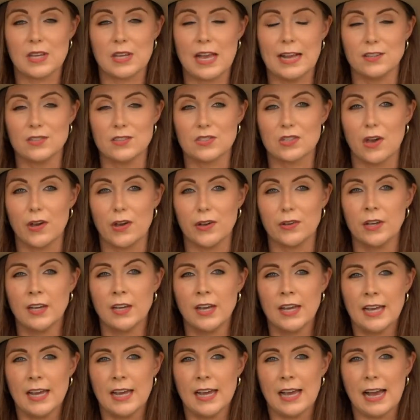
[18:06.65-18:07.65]
And so,
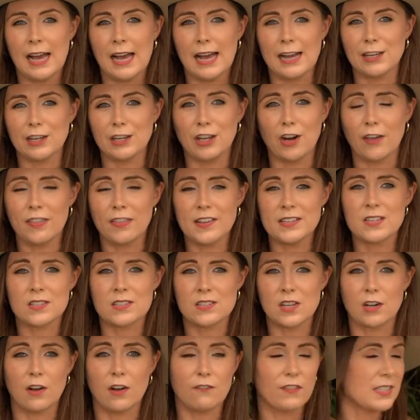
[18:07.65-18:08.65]
uh, you know, this is a
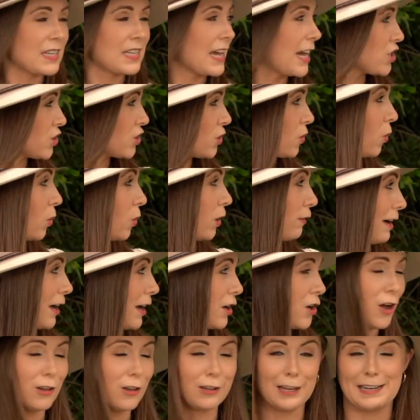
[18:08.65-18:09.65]
conversation all of our
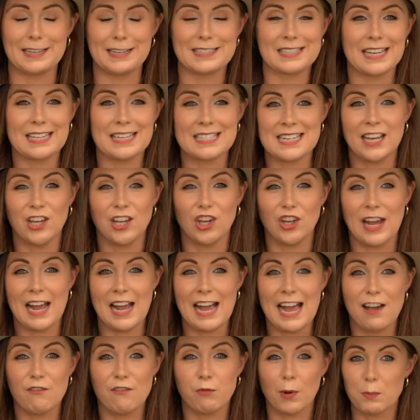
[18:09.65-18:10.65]
colleagues continue to
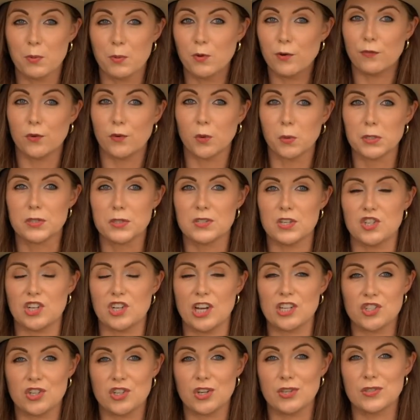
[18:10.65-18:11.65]
have. We put forward
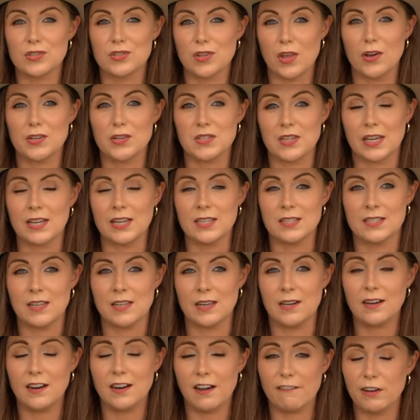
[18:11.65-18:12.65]
suggestions, those are
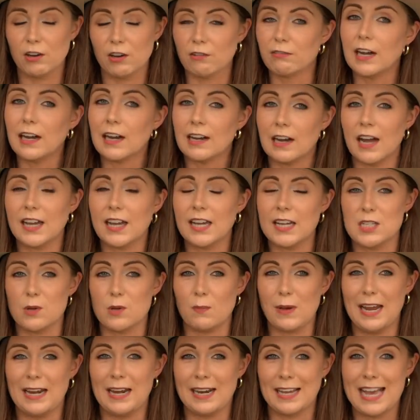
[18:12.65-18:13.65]
considered. I feel really lucky to
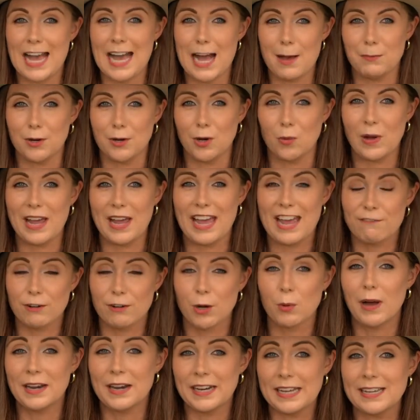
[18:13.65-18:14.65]
be in a cabinet where
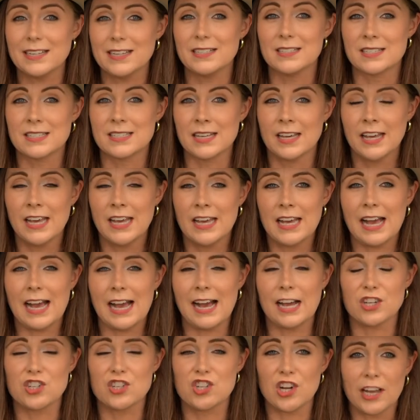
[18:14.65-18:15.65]
everyone is uh,
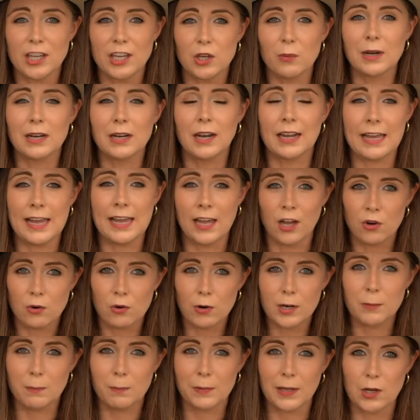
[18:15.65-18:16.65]
genuinely
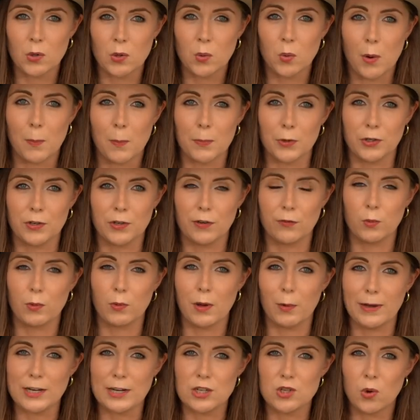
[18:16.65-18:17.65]
incredibly cooperative, where
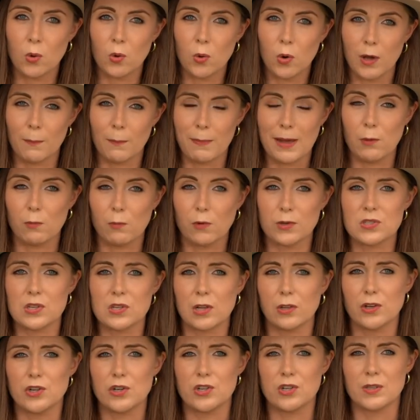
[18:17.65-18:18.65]
we talk about what
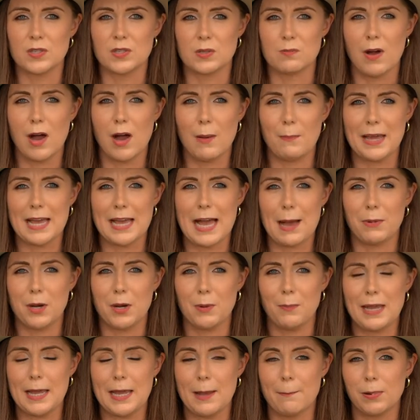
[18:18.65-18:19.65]
solutions might be able to
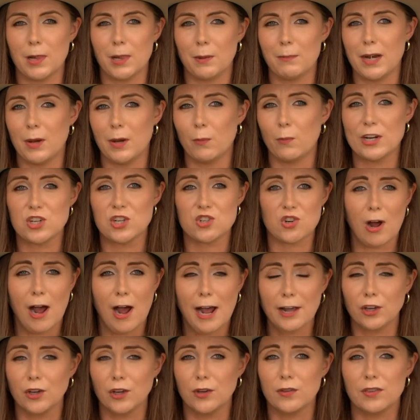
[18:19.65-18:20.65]
be implemented. We try
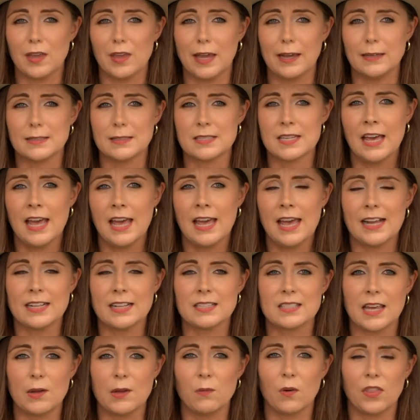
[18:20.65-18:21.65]
new things and
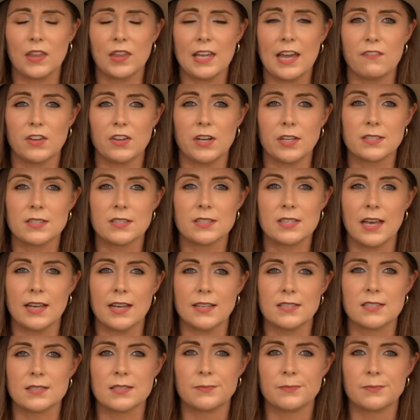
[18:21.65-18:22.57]
see what the evidence says.